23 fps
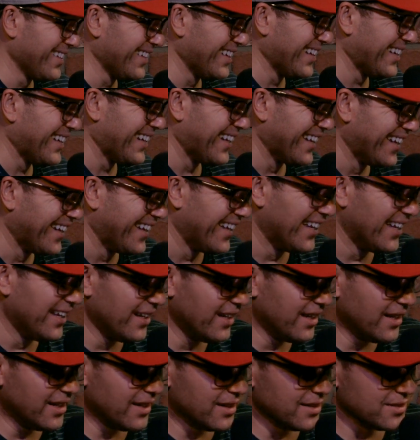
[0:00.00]

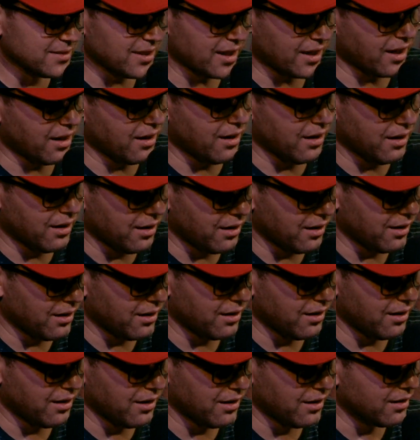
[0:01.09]
It's like,
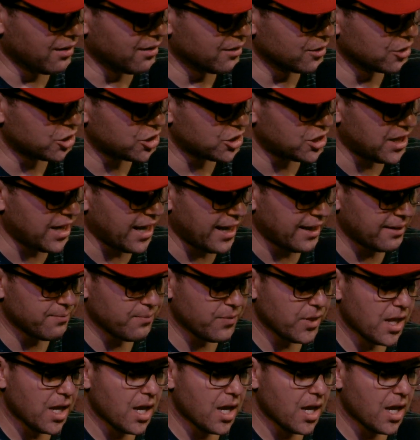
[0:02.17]
oh, shit.